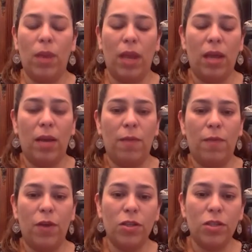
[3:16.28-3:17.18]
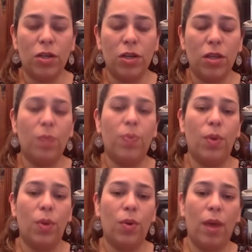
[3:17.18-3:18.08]
I first started the
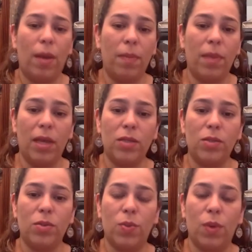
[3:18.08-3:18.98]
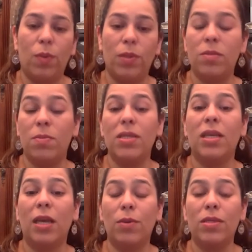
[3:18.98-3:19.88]
program, that's what was
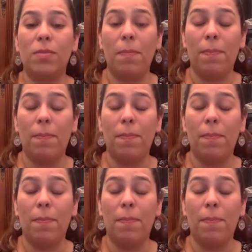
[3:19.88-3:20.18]
missing. It was